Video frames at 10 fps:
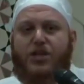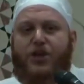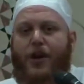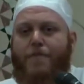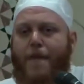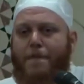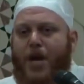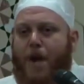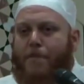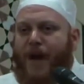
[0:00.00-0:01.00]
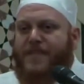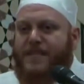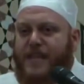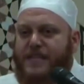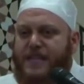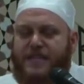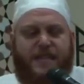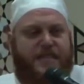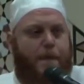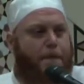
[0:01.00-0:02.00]
to remember your brothers and
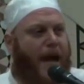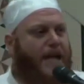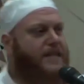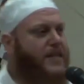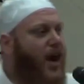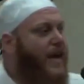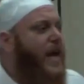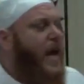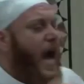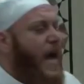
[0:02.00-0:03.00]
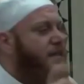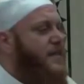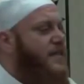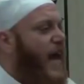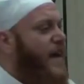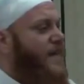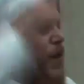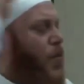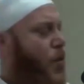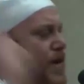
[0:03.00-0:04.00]
sisters in Palestine and to say
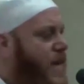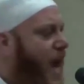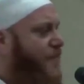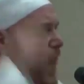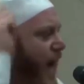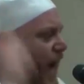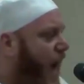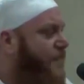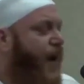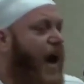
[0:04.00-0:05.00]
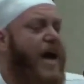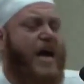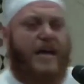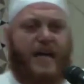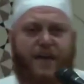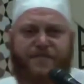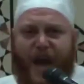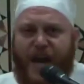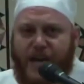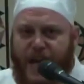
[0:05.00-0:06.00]
that we will never ever give
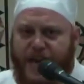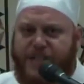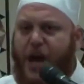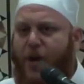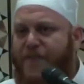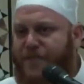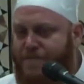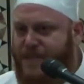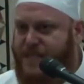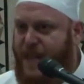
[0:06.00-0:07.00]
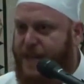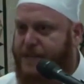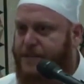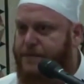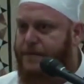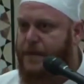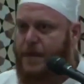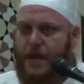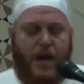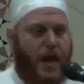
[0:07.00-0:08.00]
an inch away from this land.
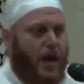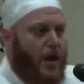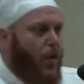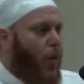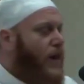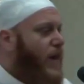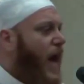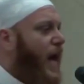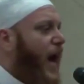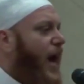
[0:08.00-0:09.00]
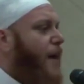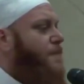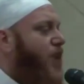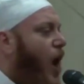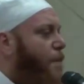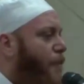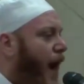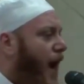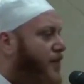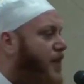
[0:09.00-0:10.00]
Wallahi, I am so
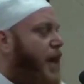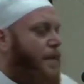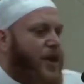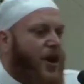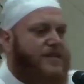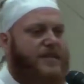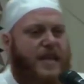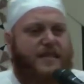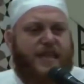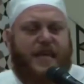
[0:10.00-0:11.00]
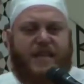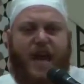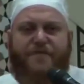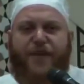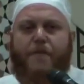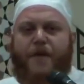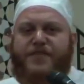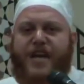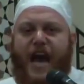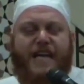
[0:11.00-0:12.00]
proud, because this is a form
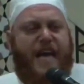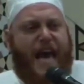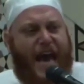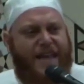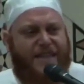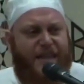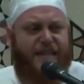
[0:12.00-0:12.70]
of jihad and